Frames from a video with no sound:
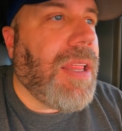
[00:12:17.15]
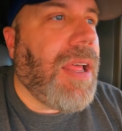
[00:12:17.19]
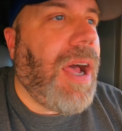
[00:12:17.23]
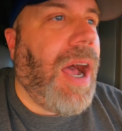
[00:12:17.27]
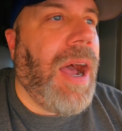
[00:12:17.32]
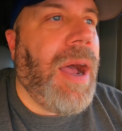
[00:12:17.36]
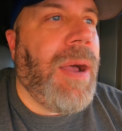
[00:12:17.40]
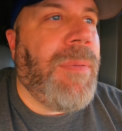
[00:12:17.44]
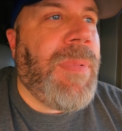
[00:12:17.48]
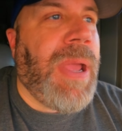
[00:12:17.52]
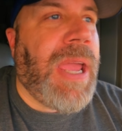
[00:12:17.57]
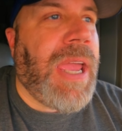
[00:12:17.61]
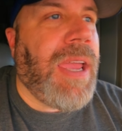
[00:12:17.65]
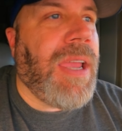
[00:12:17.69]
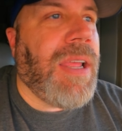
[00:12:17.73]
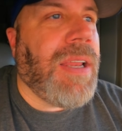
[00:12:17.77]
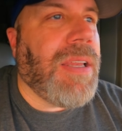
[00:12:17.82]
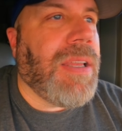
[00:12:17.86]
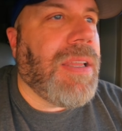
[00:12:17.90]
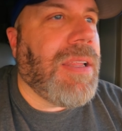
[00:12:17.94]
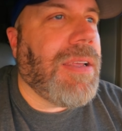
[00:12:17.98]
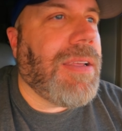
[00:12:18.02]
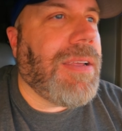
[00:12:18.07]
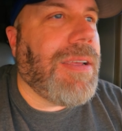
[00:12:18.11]
I
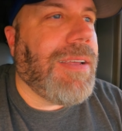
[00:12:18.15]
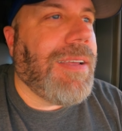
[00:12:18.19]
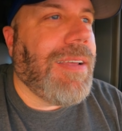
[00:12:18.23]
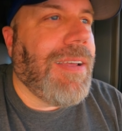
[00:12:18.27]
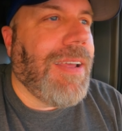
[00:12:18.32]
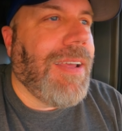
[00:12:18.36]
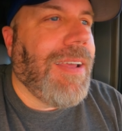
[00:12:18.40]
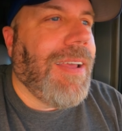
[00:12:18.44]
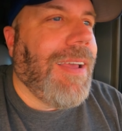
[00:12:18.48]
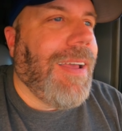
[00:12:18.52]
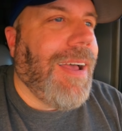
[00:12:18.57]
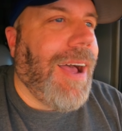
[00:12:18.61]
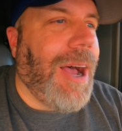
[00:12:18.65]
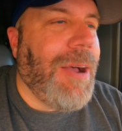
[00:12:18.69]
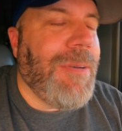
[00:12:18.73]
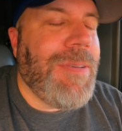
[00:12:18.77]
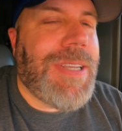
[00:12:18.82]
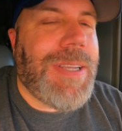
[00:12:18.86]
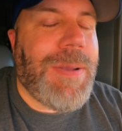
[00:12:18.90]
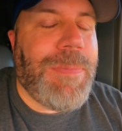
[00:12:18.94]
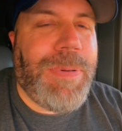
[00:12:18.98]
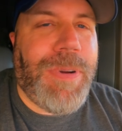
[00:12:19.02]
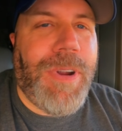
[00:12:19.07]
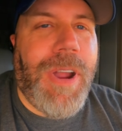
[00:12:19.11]
mean, I'm
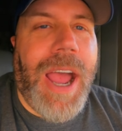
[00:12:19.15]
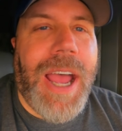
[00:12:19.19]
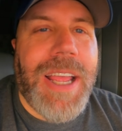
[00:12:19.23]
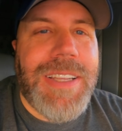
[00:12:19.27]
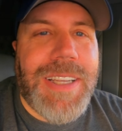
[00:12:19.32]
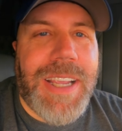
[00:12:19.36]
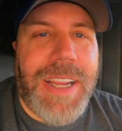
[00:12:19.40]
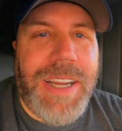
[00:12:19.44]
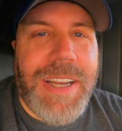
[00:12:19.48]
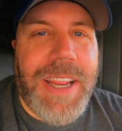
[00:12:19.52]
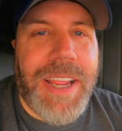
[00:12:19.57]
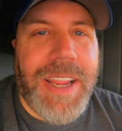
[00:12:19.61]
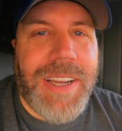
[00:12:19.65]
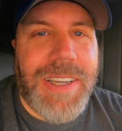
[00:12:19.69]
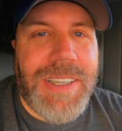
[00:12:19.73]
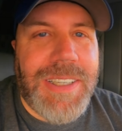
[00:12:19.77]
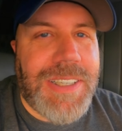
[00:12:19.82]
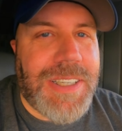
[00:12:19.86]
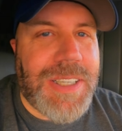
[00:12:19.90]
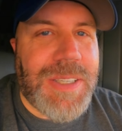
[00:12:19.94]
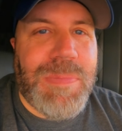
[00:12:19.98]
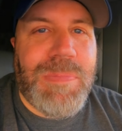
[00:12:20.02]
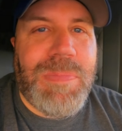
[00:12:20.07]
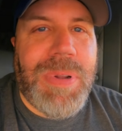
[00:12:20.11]
surprised they didn't
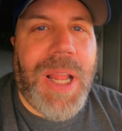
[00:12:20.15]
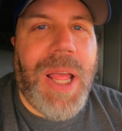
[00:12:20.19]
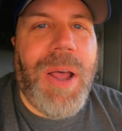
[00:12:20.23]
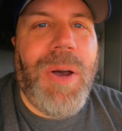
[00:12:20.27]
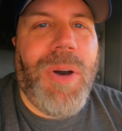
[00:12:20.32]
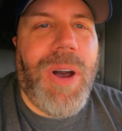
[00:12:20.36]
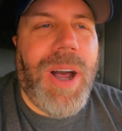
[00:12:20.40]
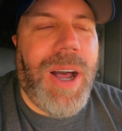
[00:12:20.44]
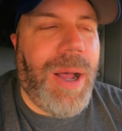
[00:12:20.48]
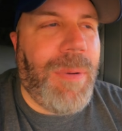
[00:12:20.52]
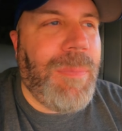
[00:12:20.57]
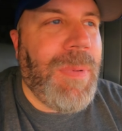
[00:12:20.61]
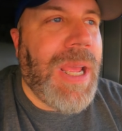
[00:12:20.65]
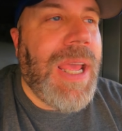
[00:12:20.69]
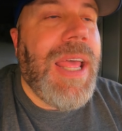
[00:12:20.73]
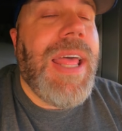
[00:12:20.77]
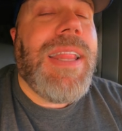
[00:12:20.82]
just blow up.